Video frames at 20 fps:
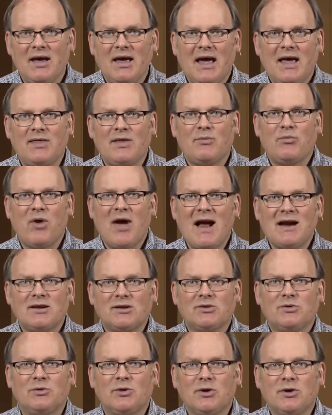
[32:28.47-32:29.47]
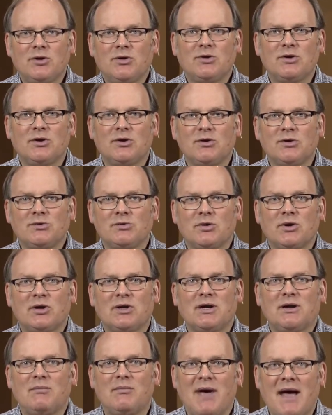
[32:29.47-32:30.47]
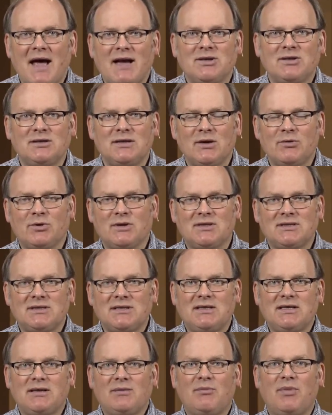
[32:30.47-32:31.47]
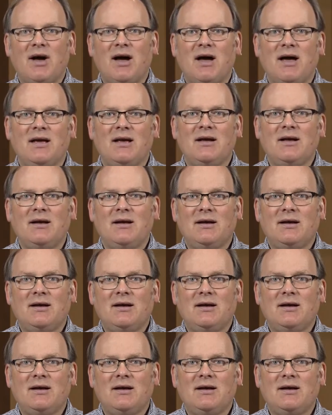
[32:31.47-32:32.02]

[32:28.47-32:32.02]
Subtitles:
And the practice we're going to do is we're going to imagine that we're sitting by